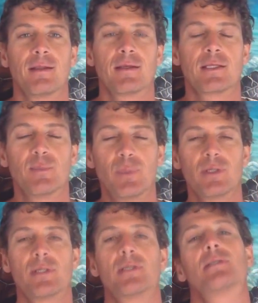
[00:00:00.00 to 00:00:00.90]
The
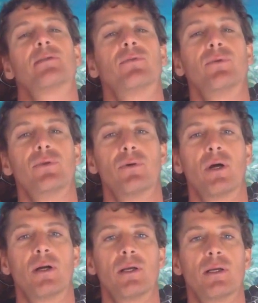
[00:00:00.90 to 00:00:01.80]
experience of who you
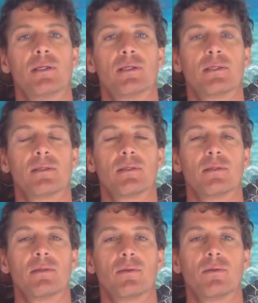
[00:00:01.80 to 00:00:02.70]
are is
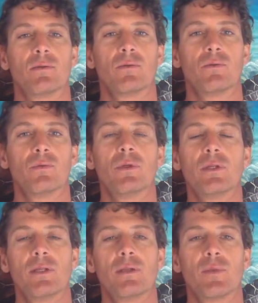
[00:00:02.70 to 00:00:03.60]

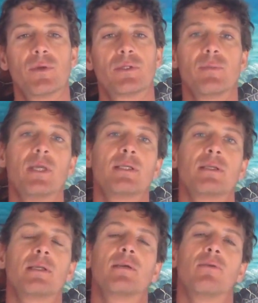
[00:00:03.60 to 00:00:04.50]
really the most
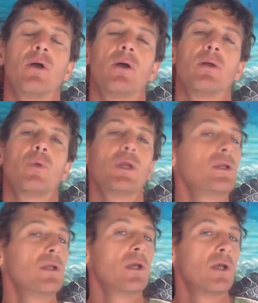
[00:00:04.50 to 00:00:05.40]
amazing thing of all. And
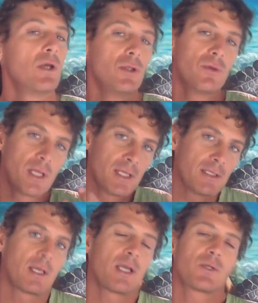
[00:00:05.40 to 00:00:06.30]
when you get
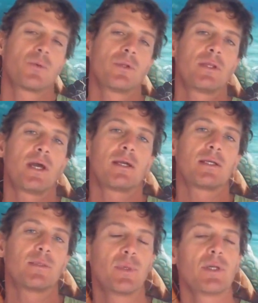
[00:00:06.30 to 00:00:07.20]
in touch with that
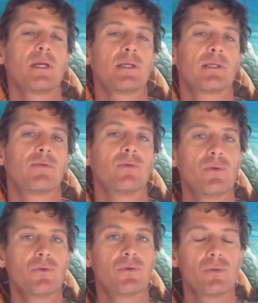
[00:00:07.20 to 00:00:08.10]
experience of who
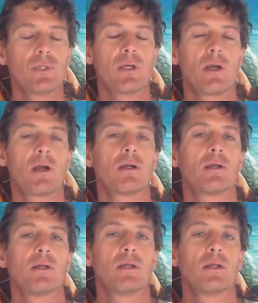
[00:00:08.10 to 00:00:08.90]
you truly are,